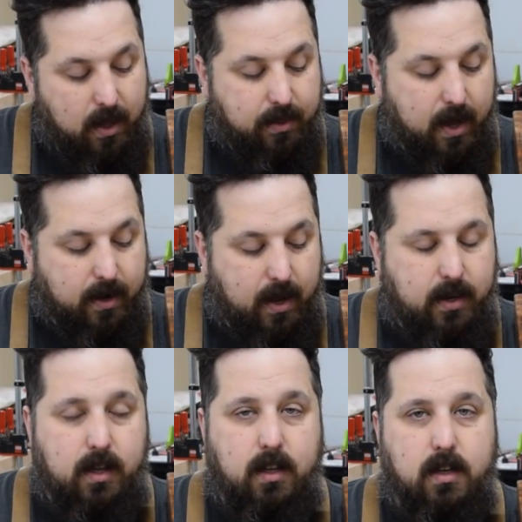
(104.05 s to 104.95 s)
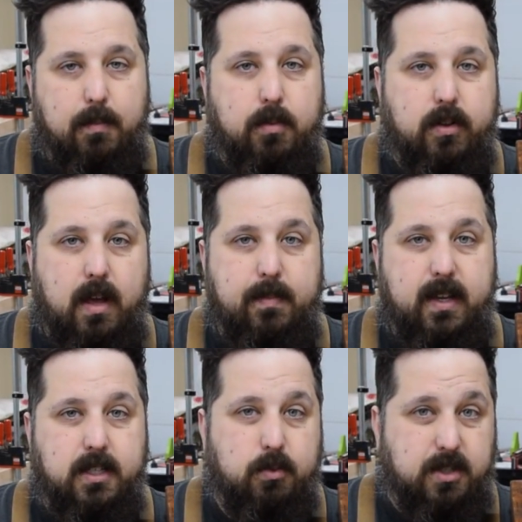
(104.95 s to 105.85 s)
that any number that
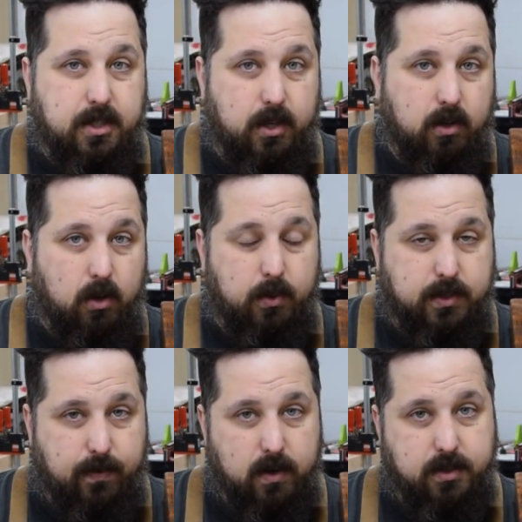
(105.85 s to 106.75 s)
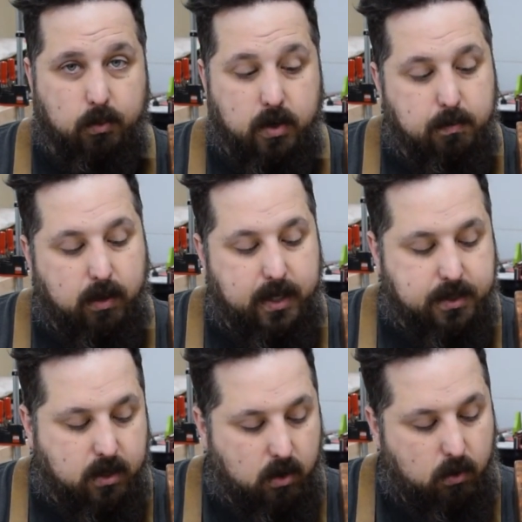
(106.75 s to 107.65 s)
begins with 0 as far as the wooden
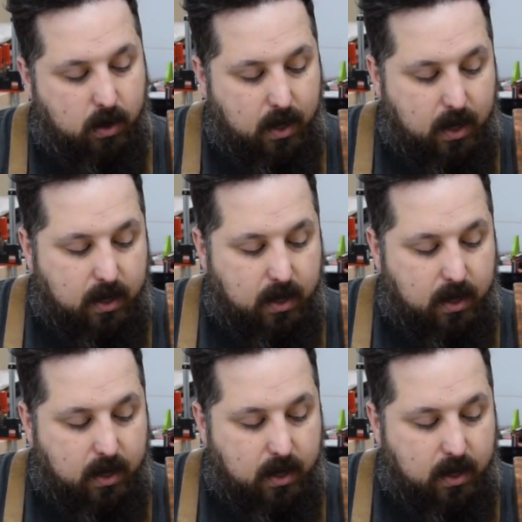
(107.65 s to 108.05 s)
planes go,